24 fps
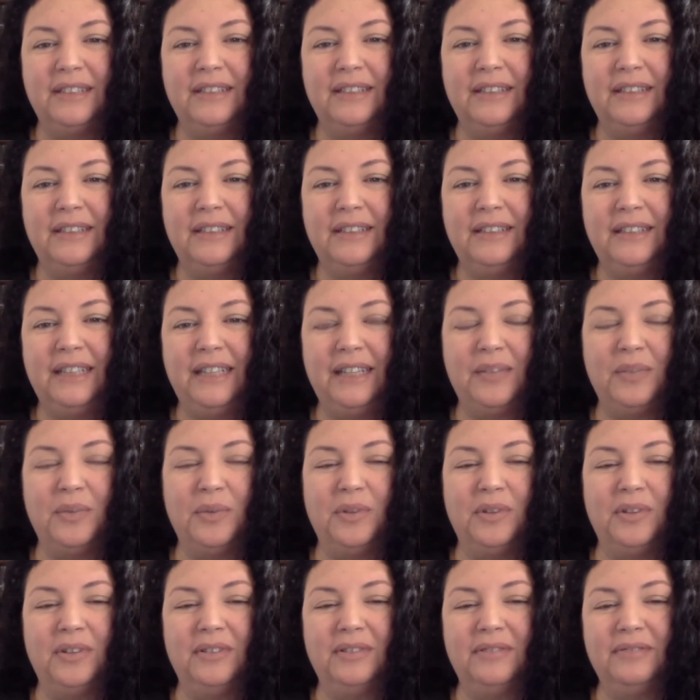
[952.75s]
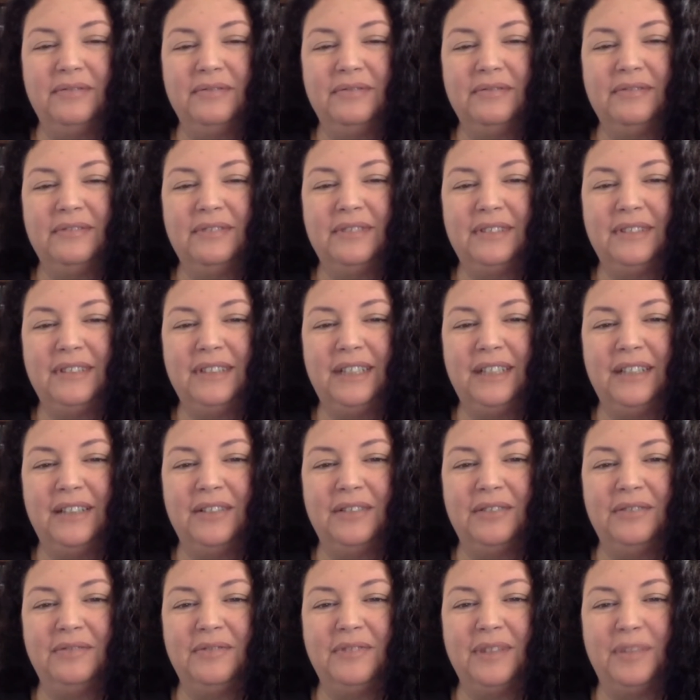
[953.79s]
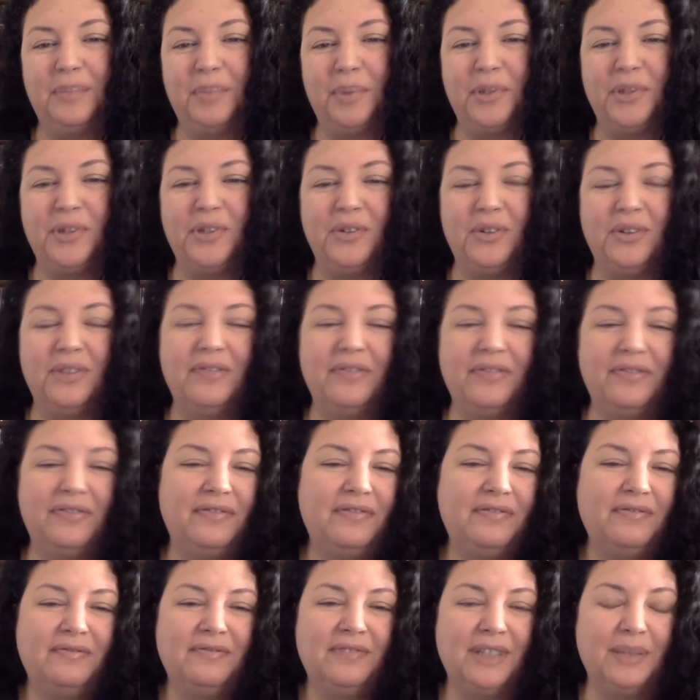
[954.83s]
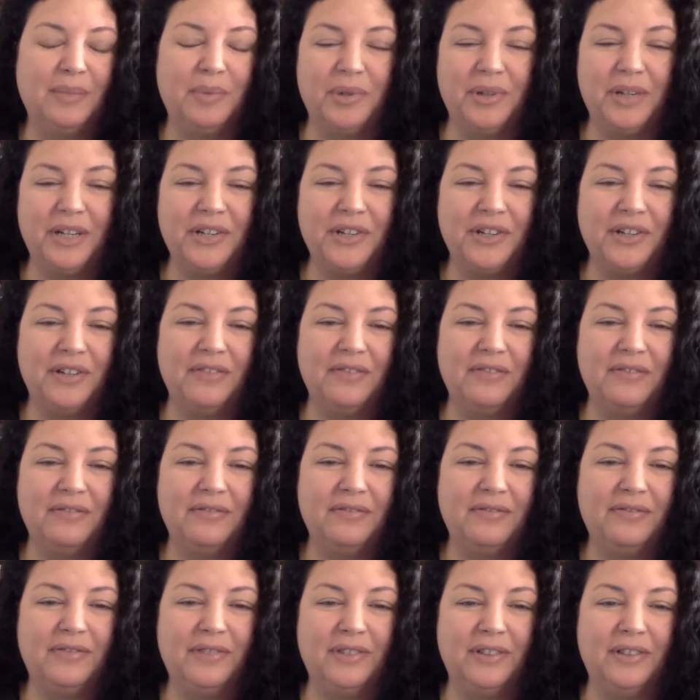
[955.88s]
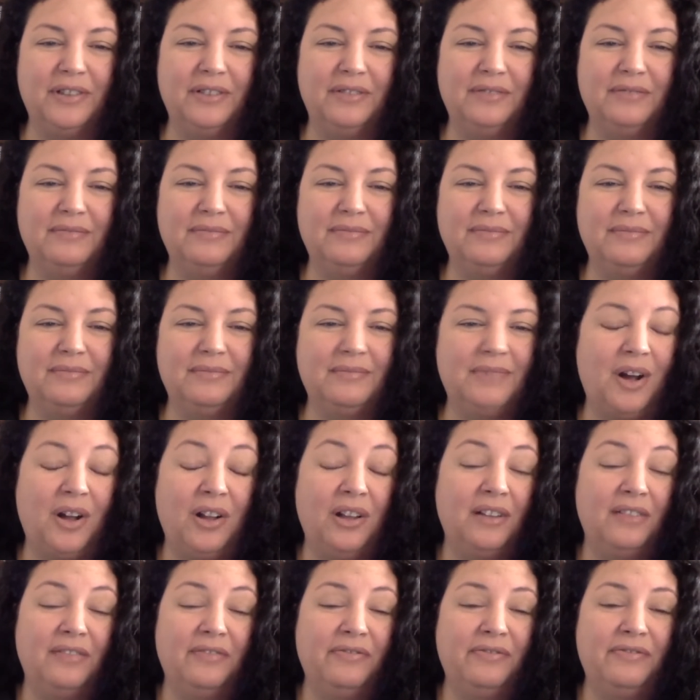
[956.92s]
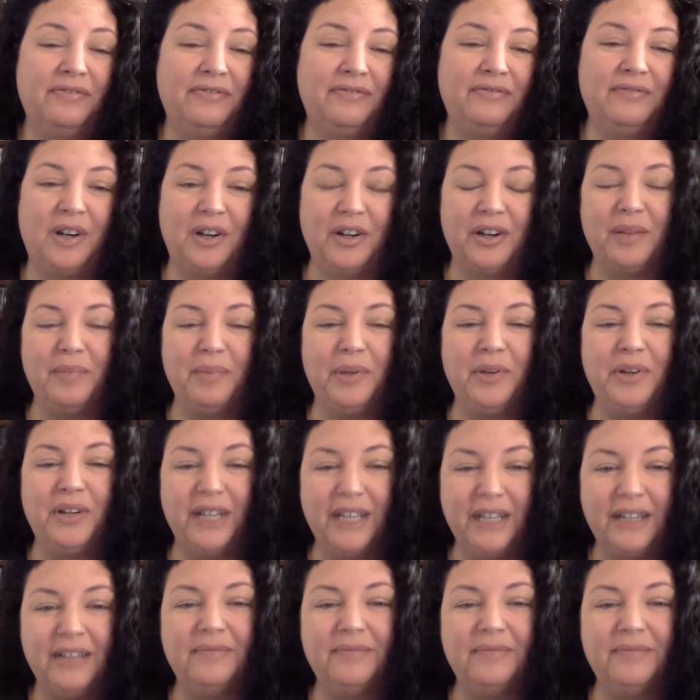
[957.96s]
equal, the pursuit of liberation for all of our community.